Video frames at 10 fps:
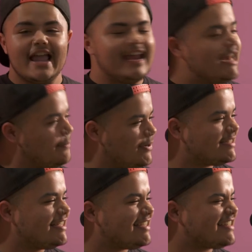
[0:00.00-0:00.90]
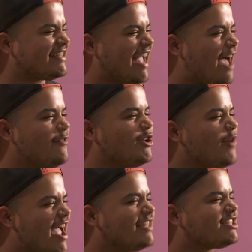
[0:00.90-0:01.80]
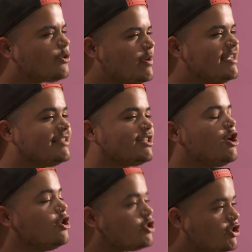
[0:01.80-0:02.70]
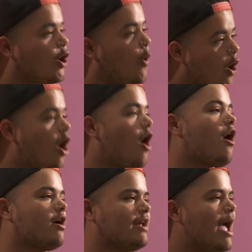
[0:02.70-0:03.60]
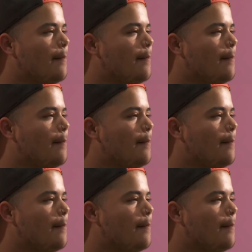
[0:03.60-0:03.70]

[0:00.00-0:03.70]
Eating pussy tastes like having your head squeezed so hard